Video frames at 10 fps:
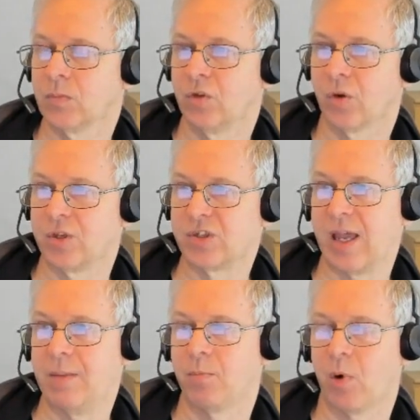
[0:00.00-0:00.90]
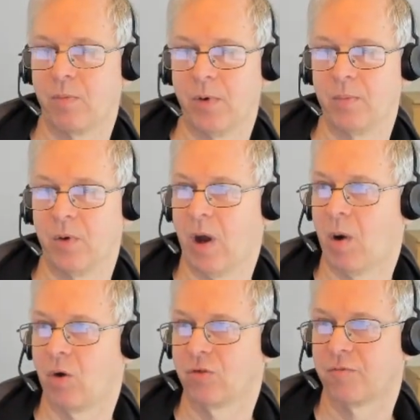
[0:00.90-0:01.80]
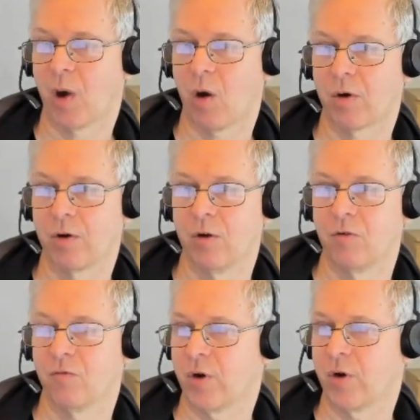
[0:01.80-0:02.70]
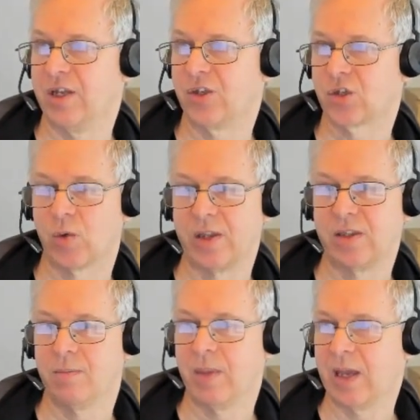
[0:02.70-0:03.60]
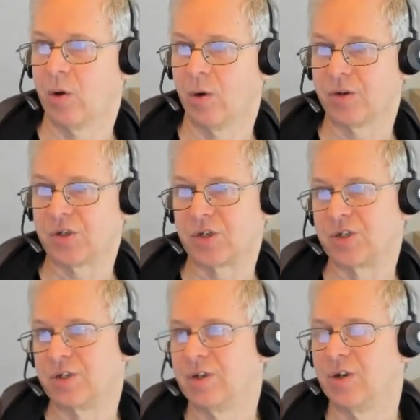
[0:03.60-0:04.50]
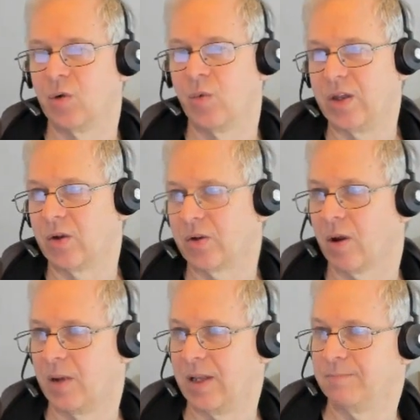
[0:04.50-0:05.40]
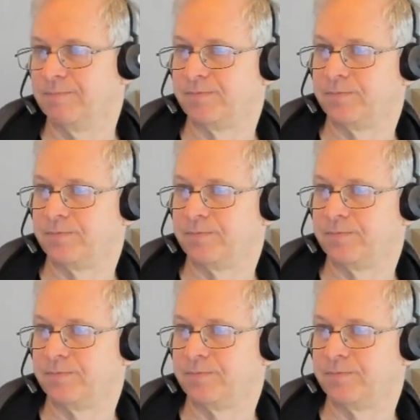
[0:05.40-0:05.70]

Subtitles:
So the same amount of power for each 20 megahertz when you're doubling.